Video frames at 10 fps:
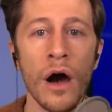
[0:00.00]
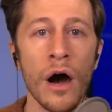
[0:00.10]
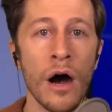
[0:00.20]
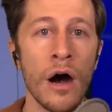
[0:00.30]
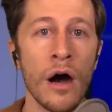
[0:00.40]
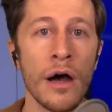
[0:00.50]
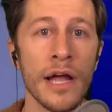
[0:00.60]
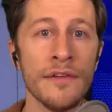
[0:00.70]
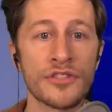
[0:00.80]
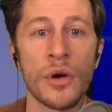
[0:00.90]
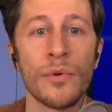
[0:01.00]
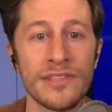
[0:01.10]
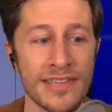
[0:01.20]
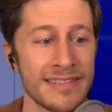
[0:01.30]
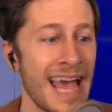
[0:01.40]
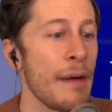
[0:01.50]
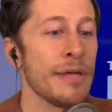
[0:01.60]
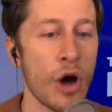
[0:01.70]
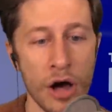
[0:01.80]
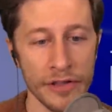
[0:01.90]
Uh, if someone says
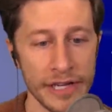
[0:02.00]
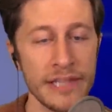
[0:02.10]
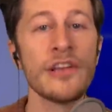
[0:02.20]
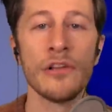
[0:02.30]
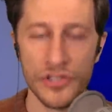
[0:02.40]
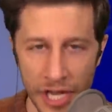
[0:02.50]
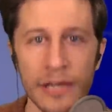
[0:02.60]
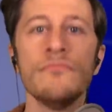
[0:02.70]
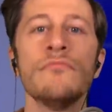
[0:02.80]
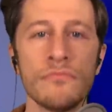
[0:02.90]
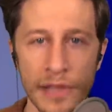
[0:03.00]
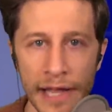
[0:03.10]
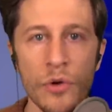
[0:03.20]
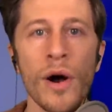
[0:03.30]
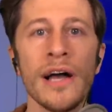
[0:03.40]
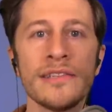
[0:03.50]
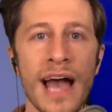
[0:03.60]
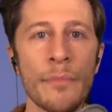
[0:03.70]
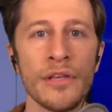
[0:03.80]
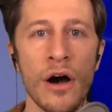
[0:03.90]
happy holidays, I'll say likewise,
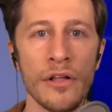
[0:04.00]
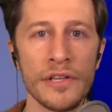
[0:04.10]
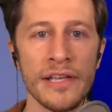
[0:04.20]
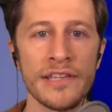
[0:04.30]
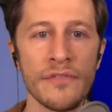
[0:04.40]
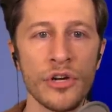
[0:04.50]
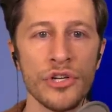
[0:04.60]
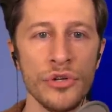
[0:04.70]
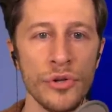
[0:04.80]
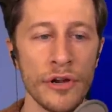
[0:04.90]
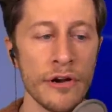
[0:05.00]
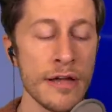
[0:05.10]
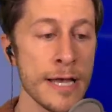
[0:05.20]
happy holidays, have a good new year.